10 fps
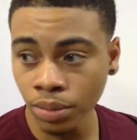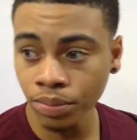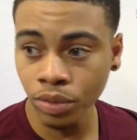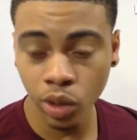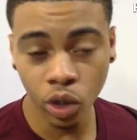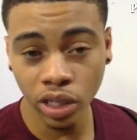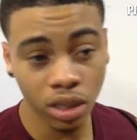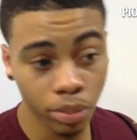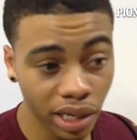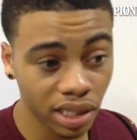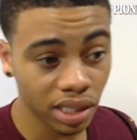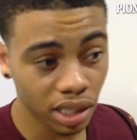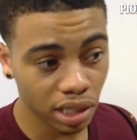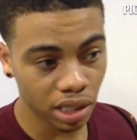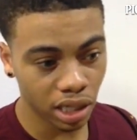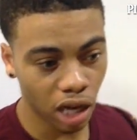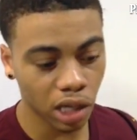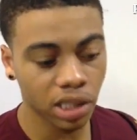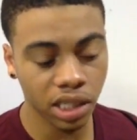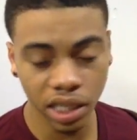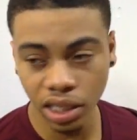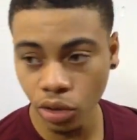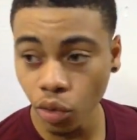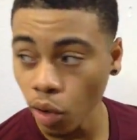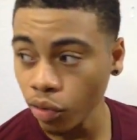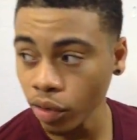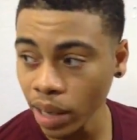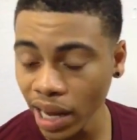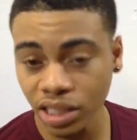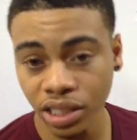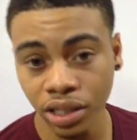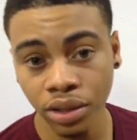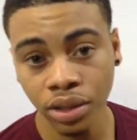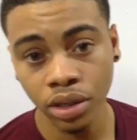Um, we're gonna need him big this season. Y'all can see the growth from last year.